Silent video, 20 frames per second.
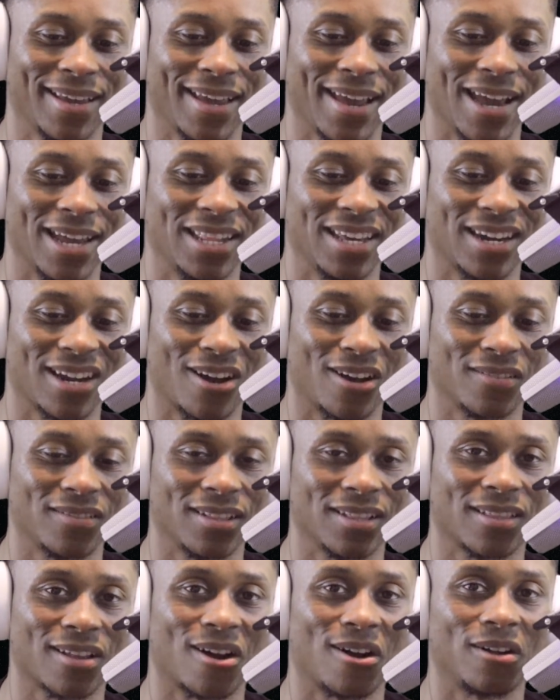And then
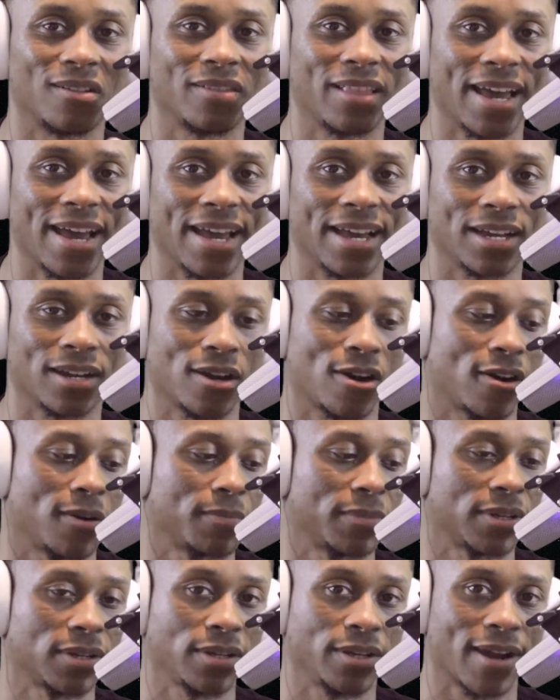all that,
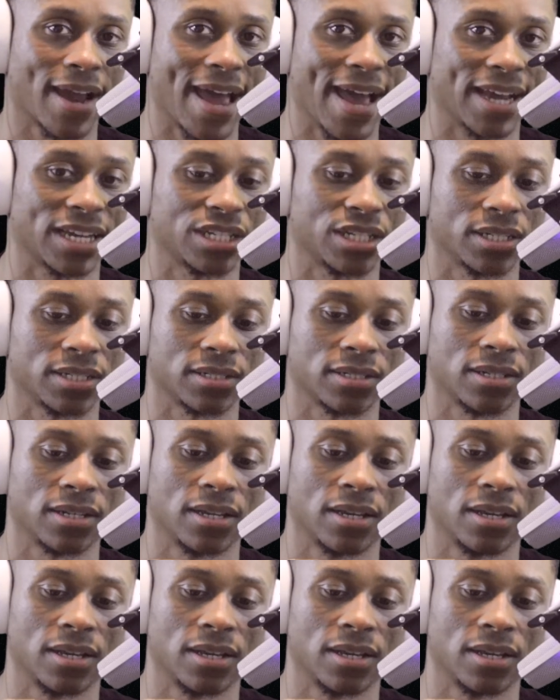karma, your action,